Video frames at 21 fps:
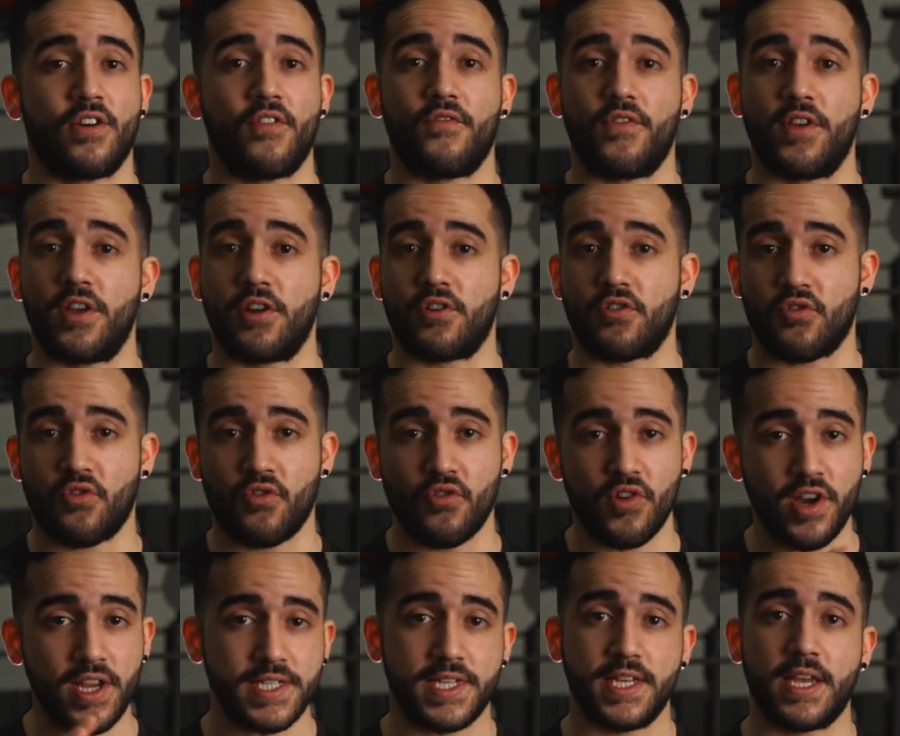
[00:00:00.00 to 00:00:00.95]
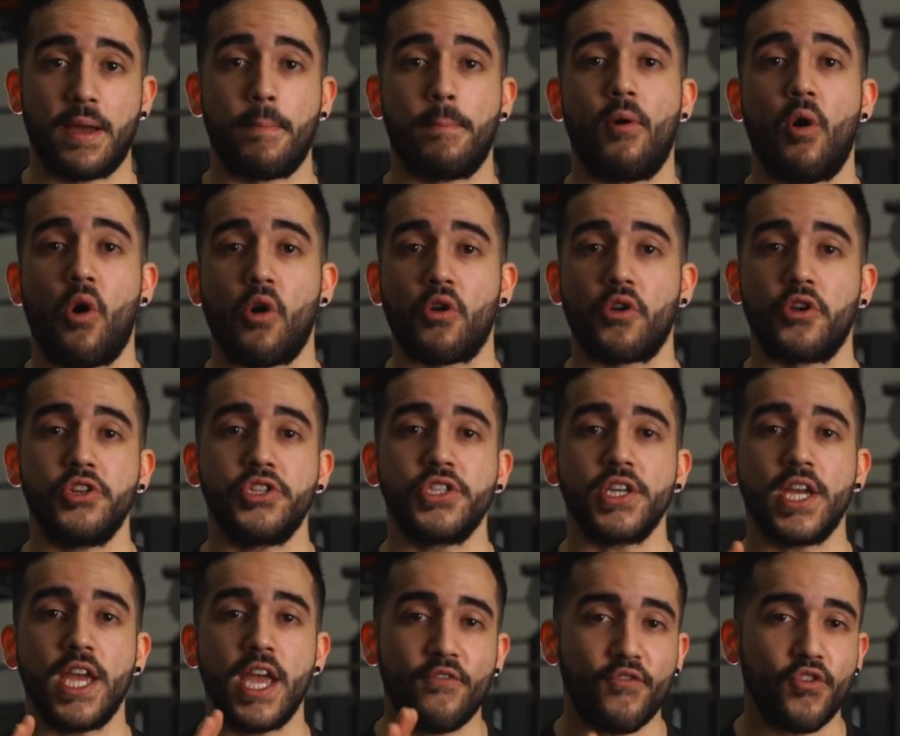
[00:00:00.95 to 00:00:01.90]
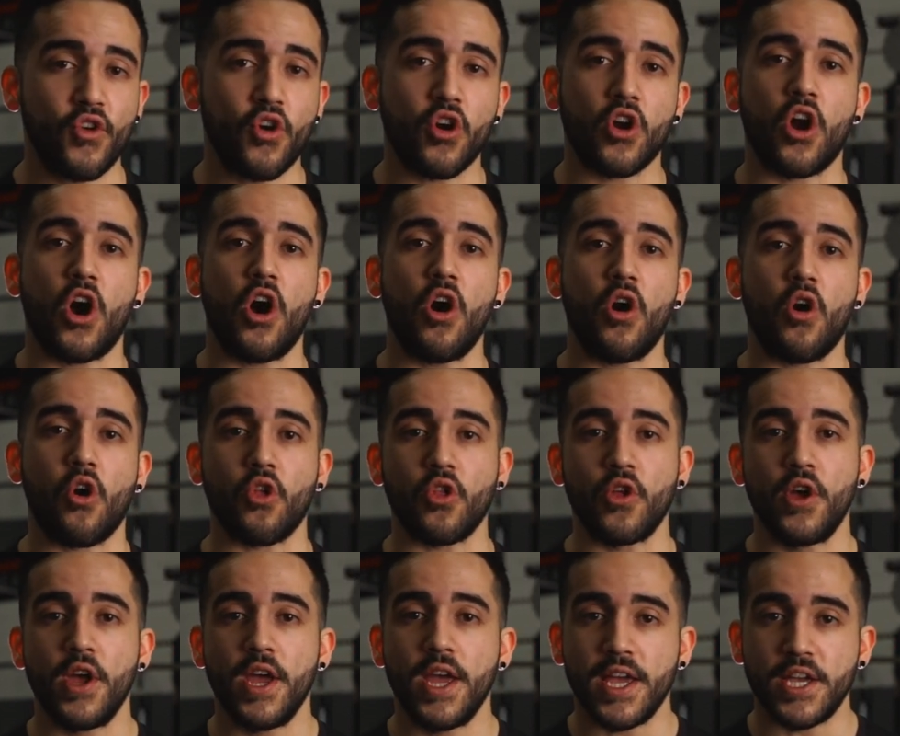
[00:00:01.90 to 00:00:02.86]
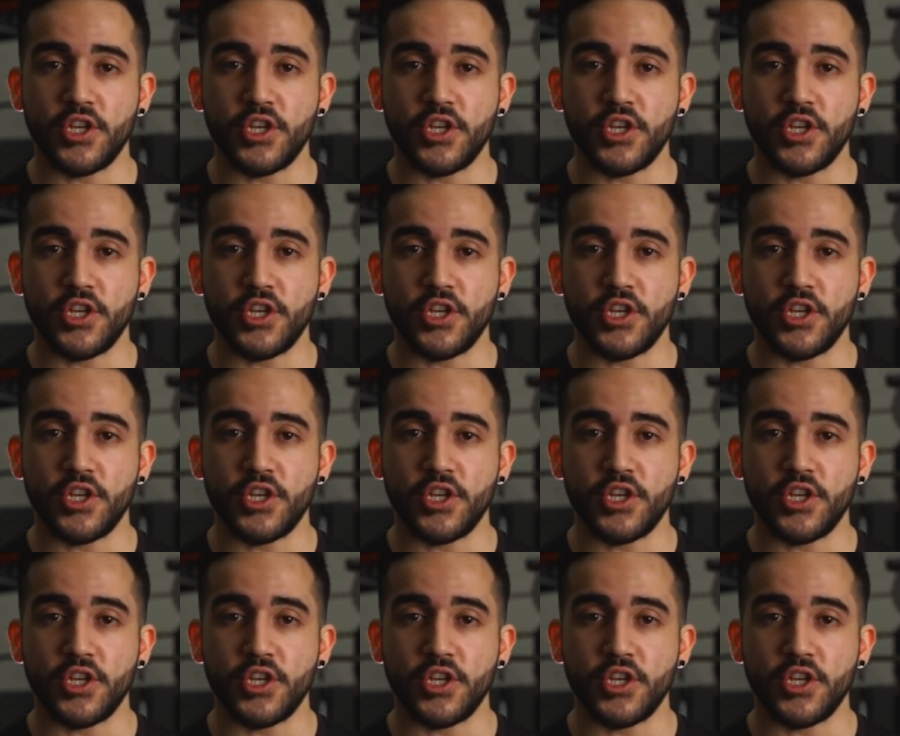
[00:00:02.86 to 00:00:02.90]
of increasing importance if your goal